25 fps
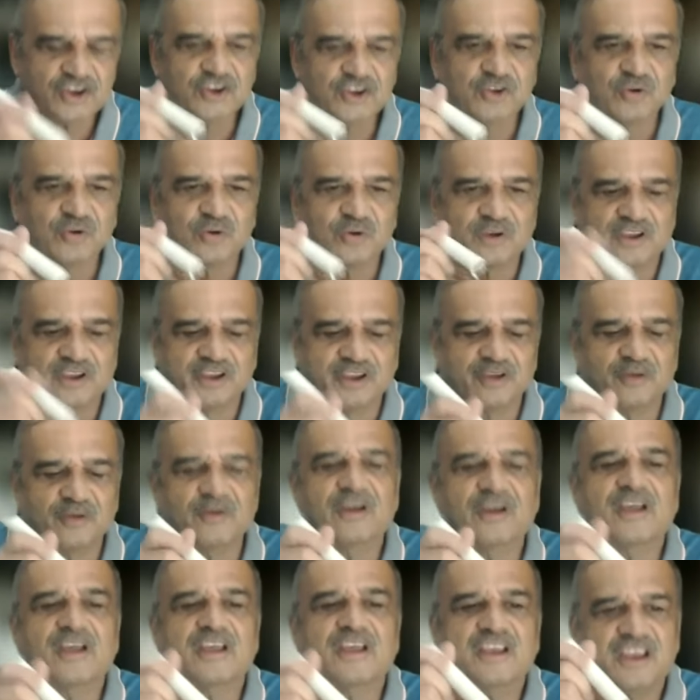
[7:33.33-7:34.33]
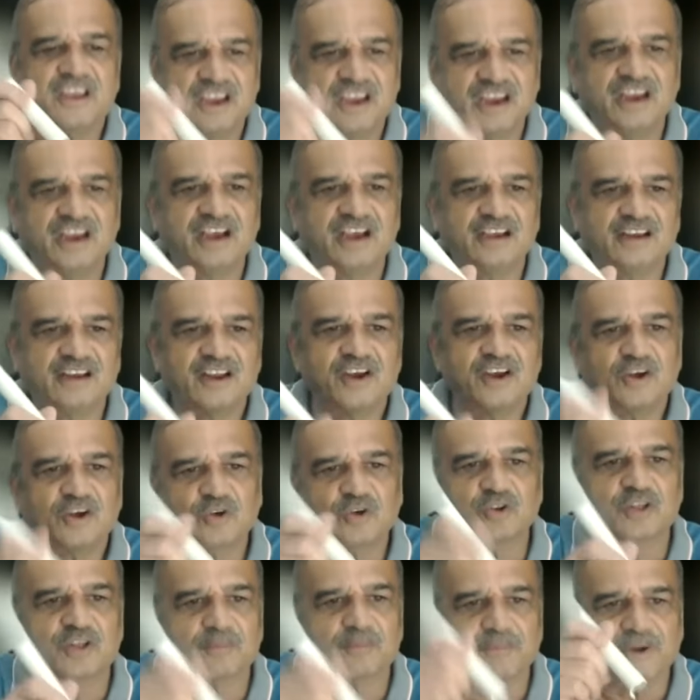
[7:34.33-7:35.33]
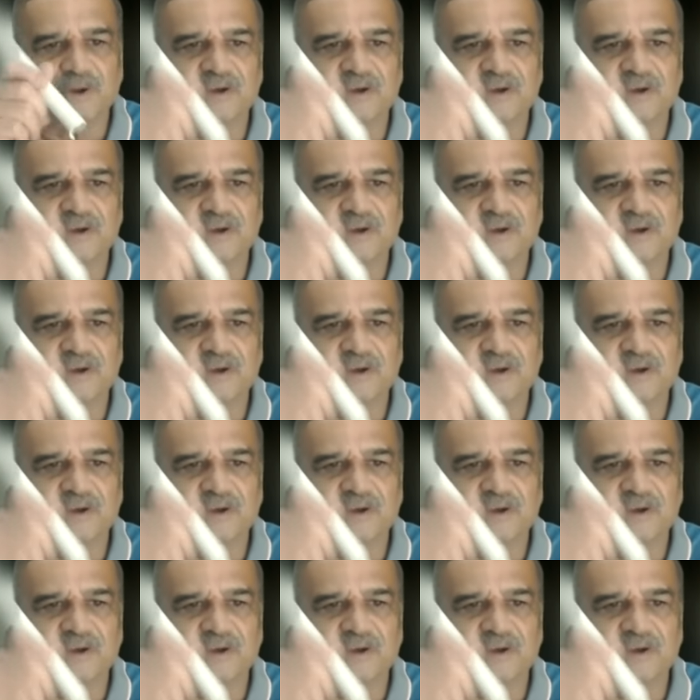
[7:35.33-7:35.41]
you give heat to the